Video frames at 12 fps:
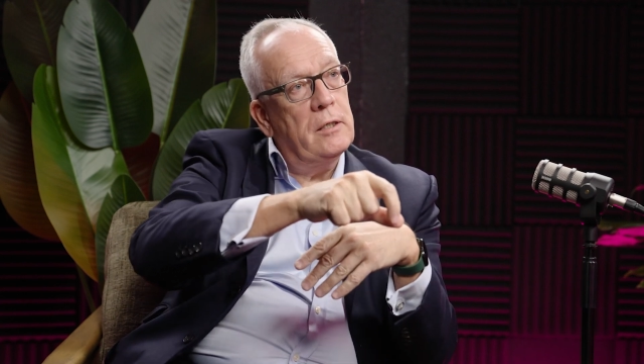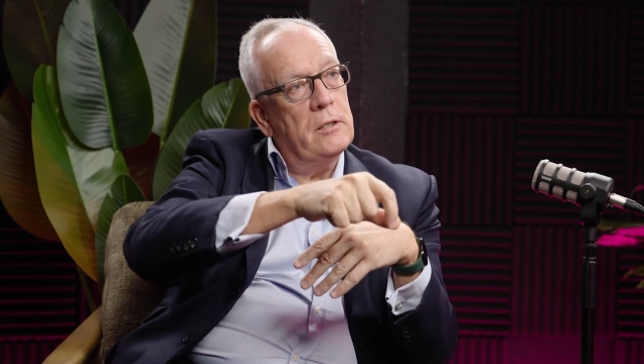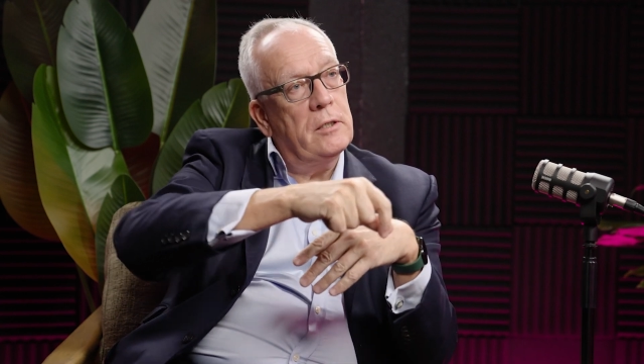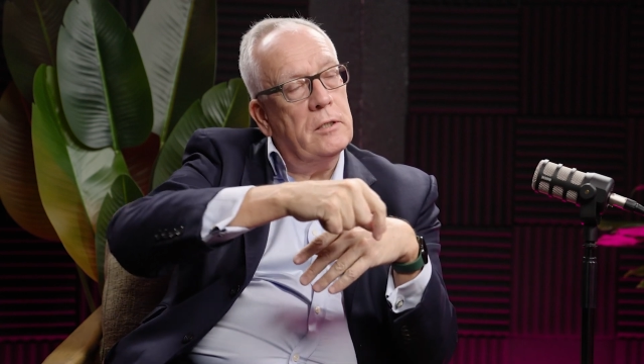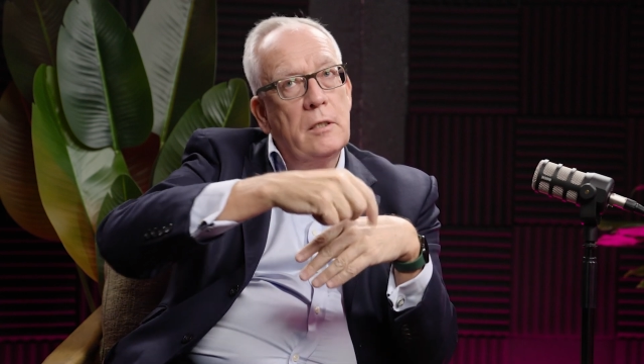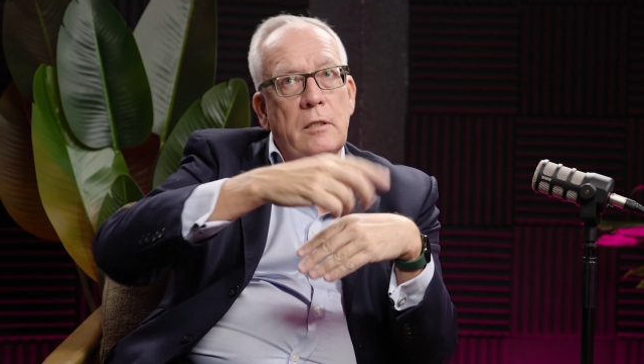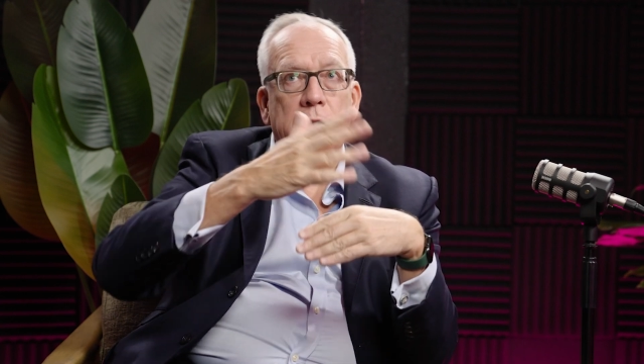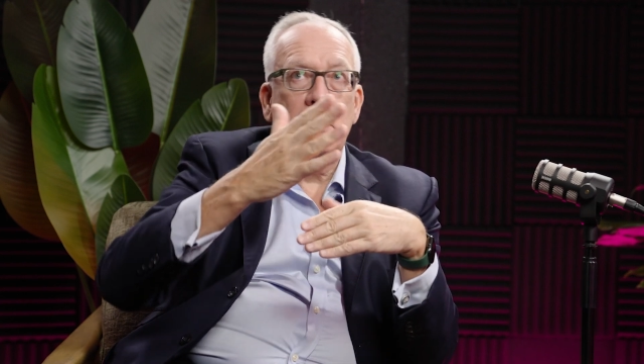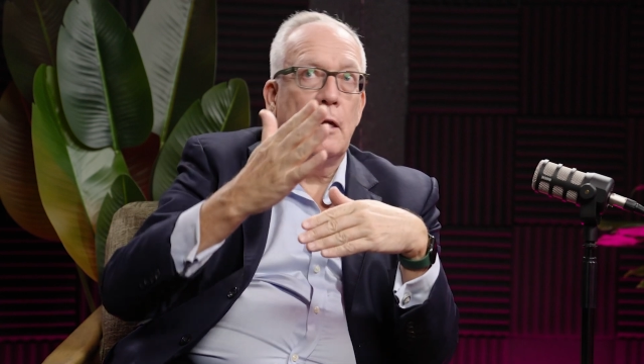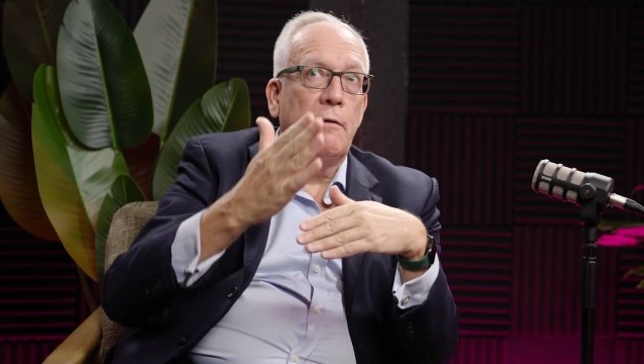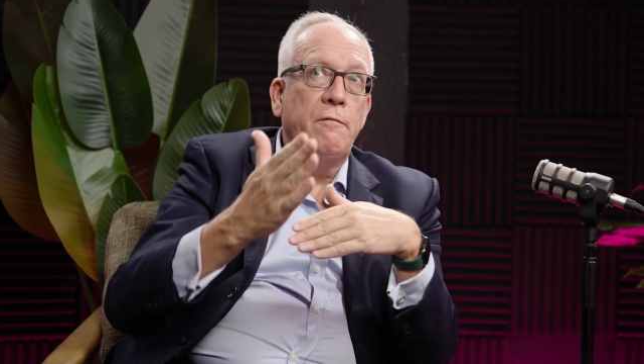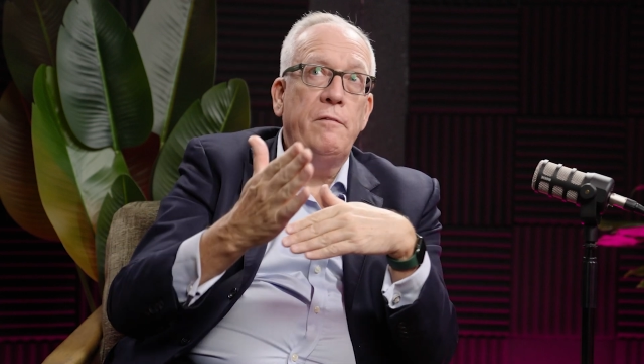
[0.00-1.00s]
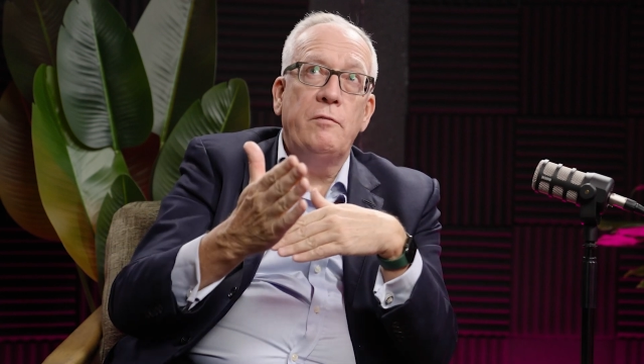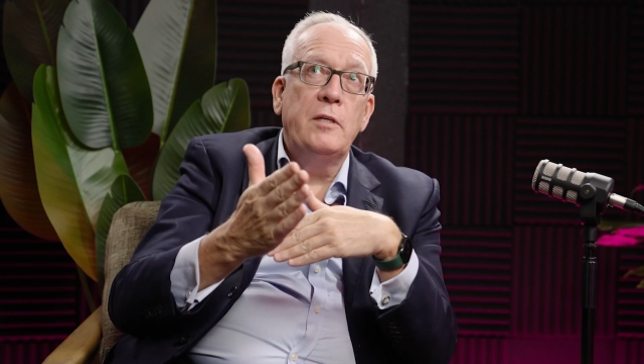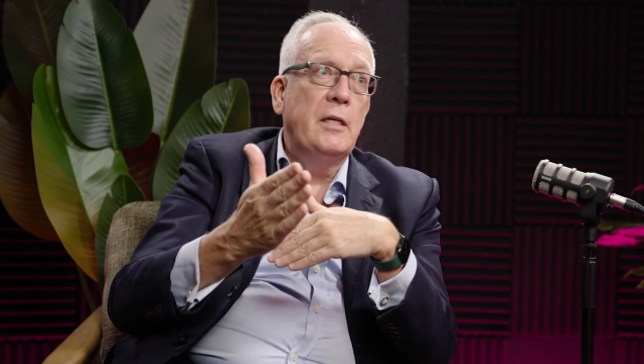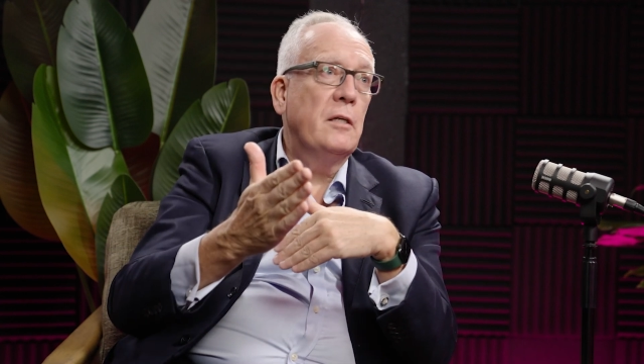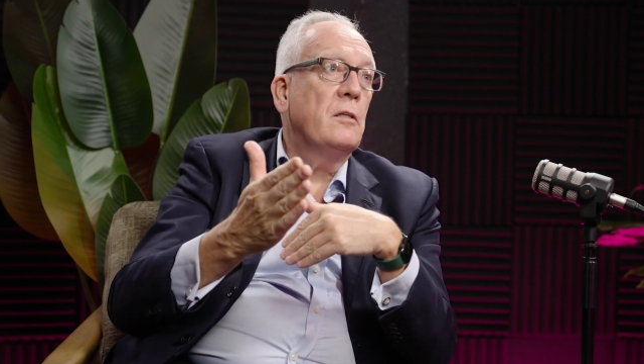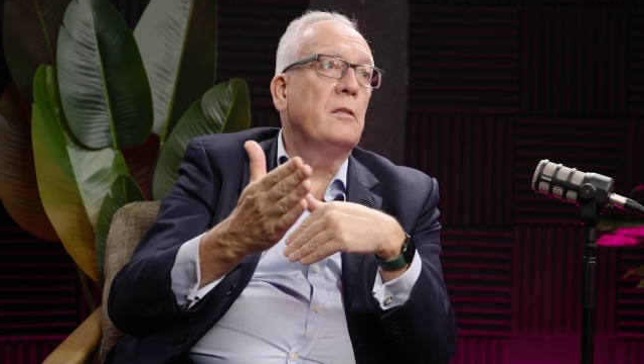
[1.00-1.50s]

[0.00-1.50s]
It just can save 15 to